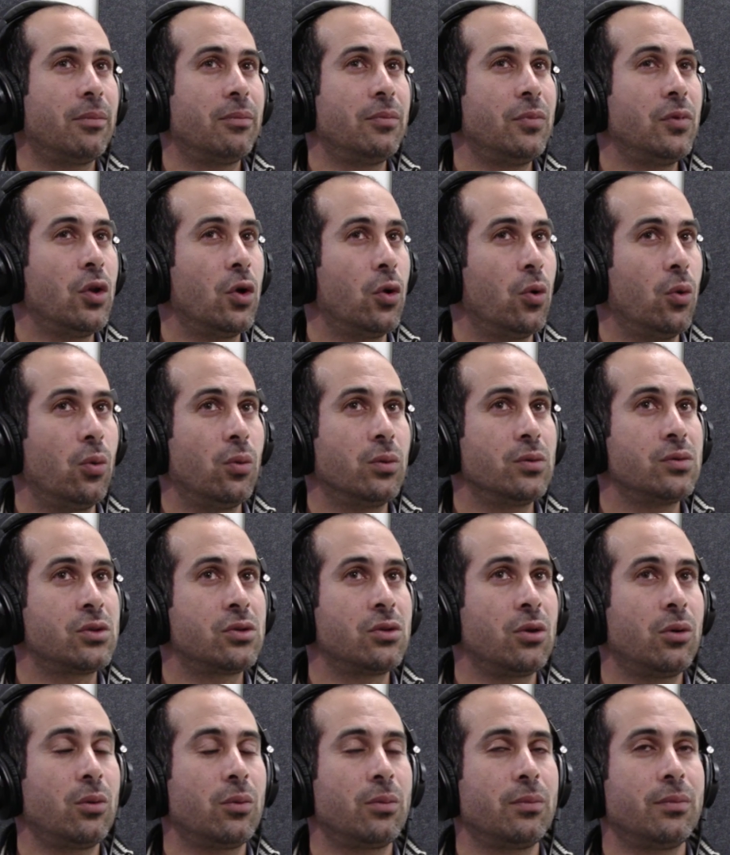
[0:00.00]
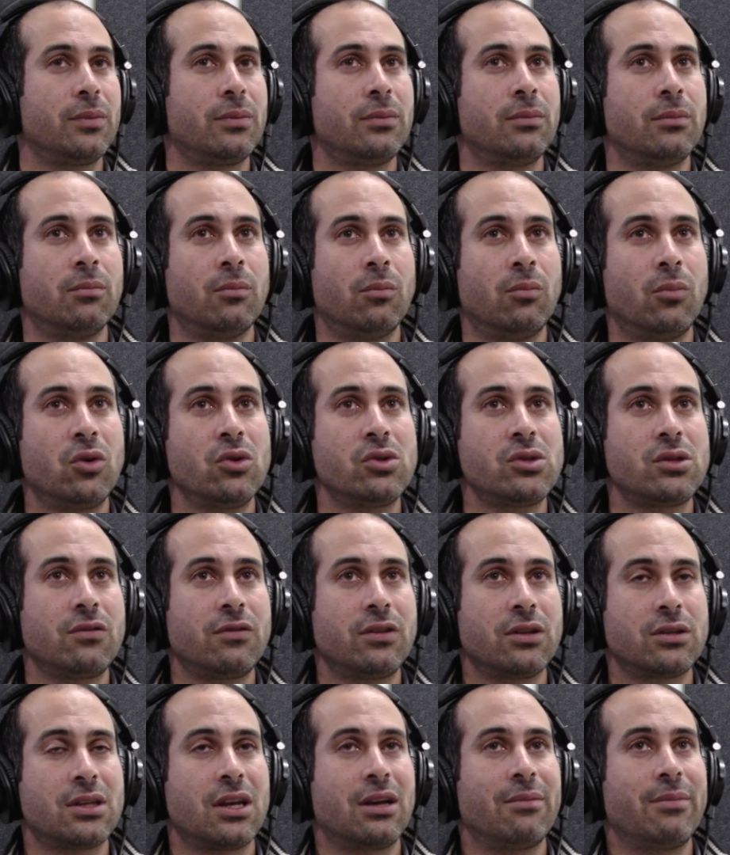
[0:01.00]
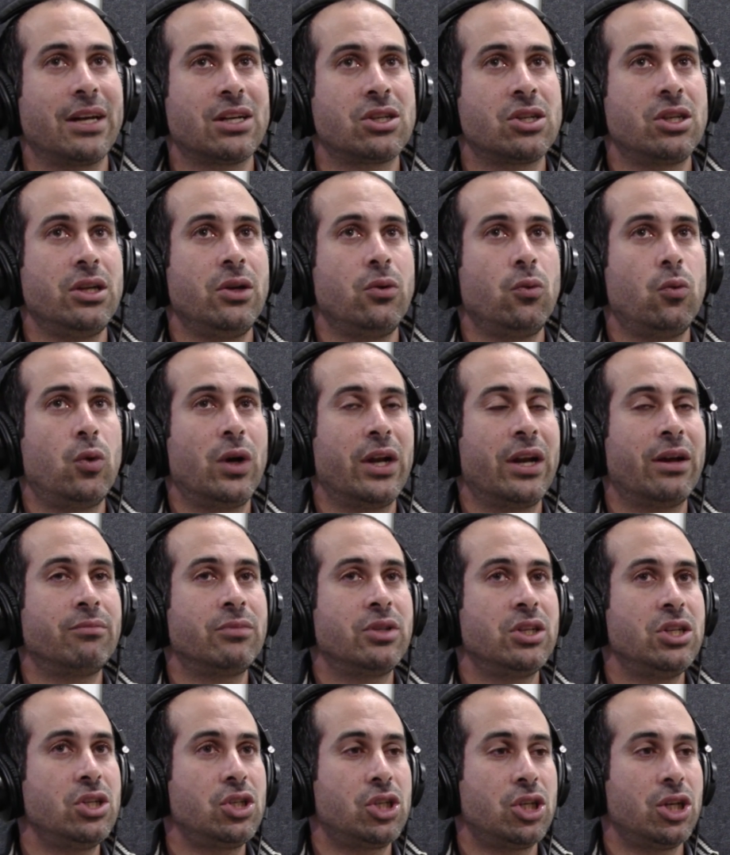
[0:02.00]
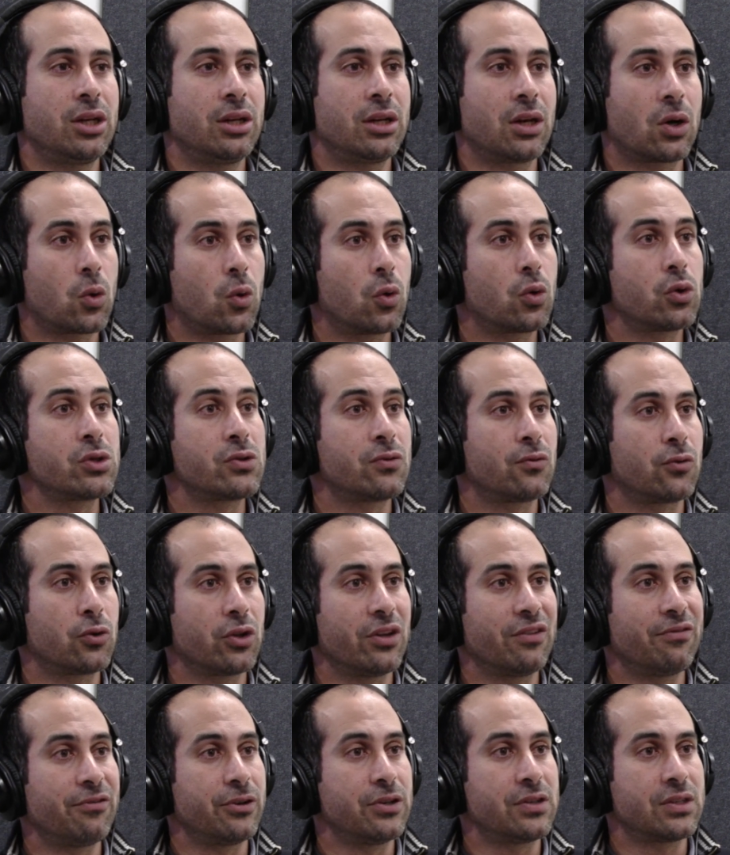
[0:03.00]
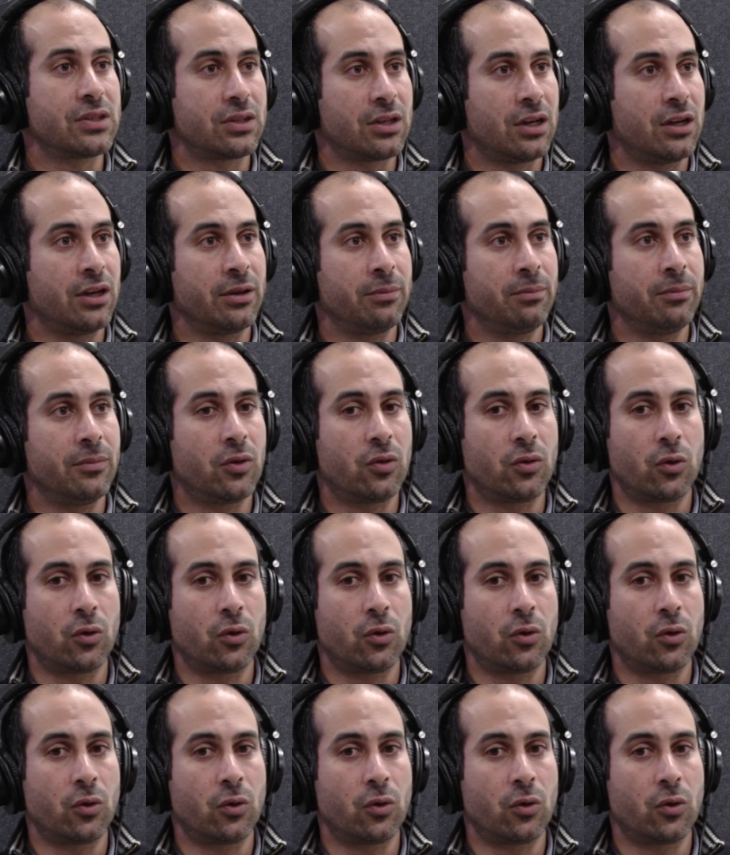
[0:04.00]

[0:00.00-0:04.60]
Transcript: no. So most of the time, actually, when I'm teaching the course for the first time,